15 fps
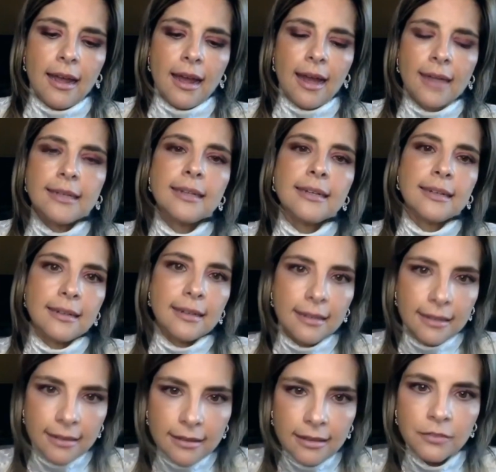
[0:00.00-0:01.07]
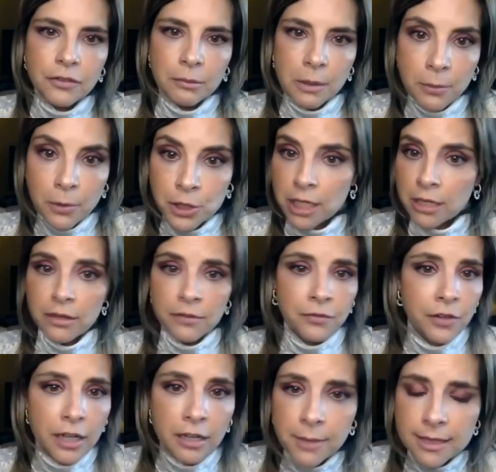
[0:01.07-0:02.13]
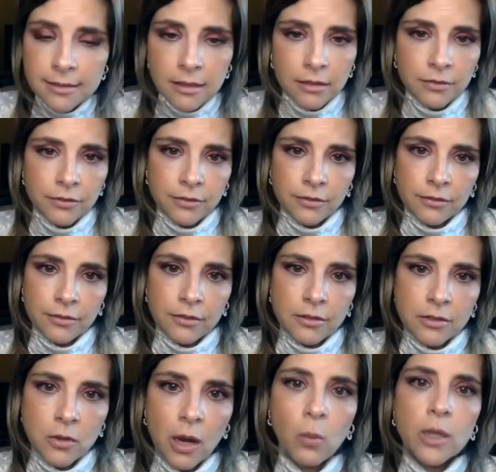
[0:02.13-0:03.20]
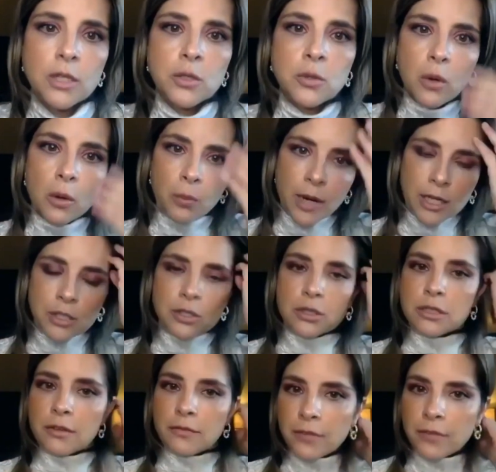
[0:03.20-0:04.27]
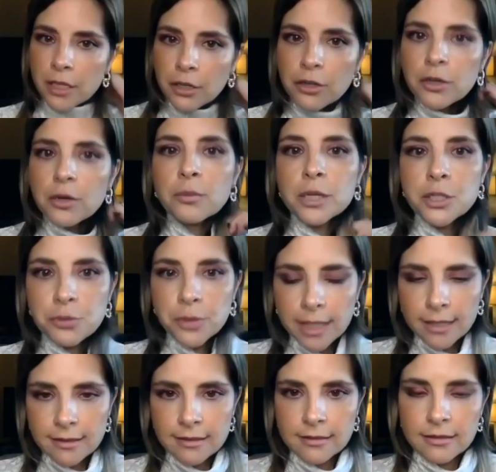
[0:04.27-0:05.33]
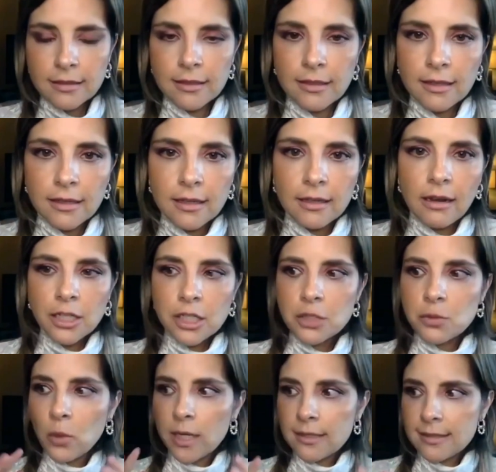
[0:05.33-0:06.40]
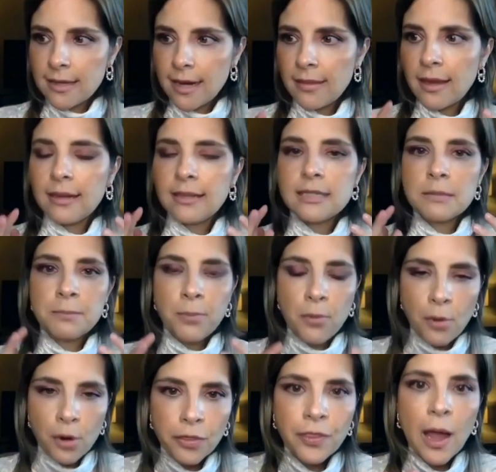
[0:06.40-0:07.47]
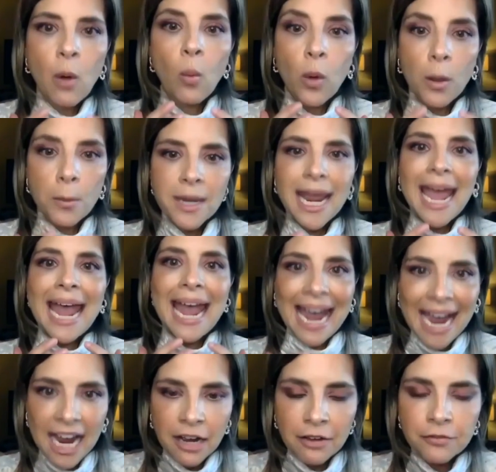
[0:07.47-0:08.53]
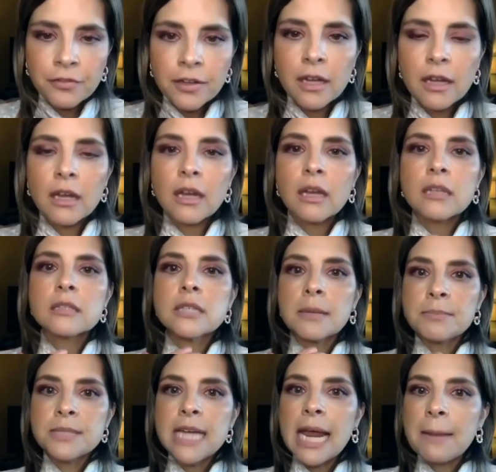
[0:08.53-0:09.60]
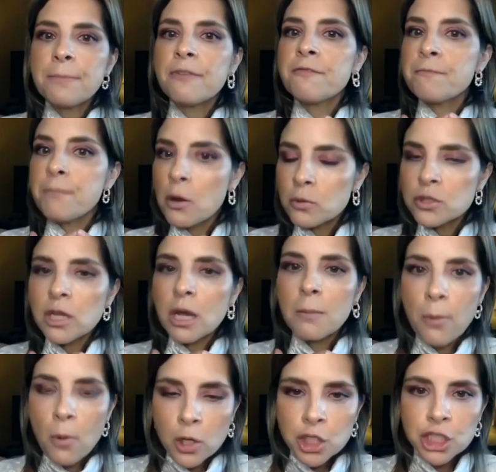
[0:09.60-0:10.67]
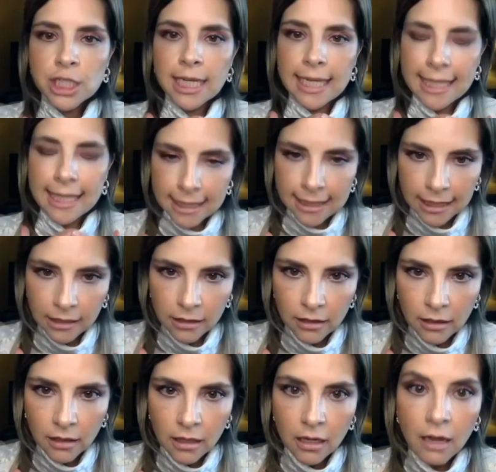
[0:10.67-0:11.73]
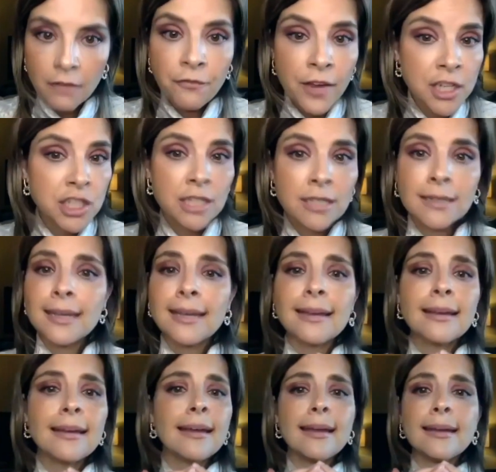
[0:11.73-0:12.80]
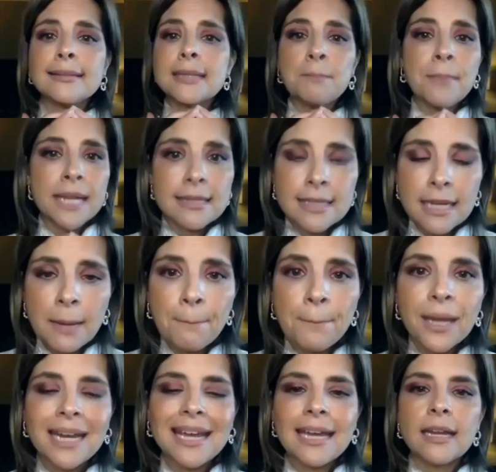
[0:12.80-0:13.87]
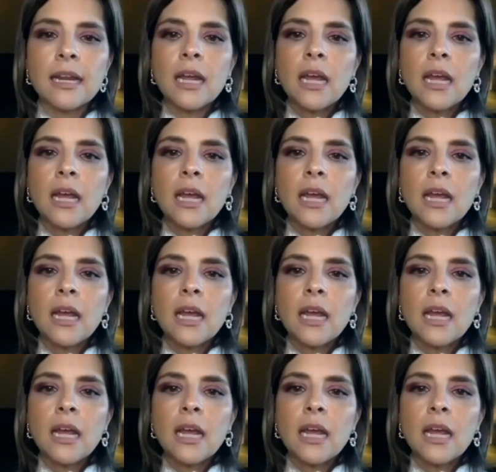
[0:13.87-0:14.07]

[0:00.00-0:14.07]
I needed healing from abortion, I couldn't forgive myself. So I went to a Rachel's Vineyard retreat. Now, I just want to say that it's important that women have some type of post-abortion healing. Confession is amazing, but